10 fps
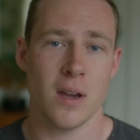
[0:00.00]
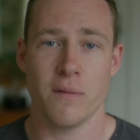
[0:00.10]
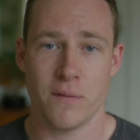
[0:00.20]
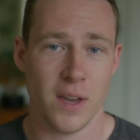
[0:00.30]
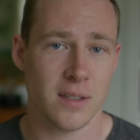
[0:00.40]
you
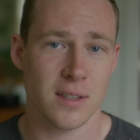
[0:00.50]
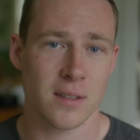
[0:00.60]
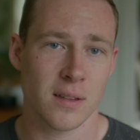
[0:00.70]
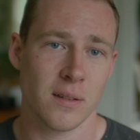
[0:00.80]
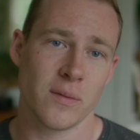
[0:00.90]
have
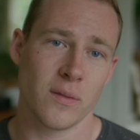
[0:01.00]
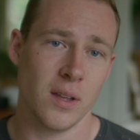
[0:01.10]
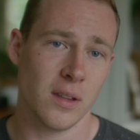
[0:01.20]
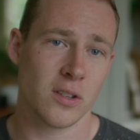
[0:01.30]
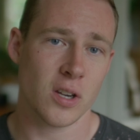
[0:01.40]
faces
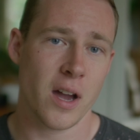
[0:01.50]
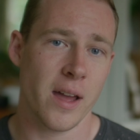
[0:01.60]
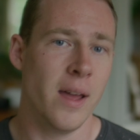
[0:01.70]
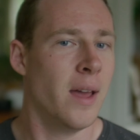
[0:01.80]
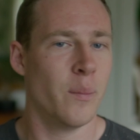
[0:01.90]
in the
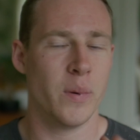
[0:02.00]
shot,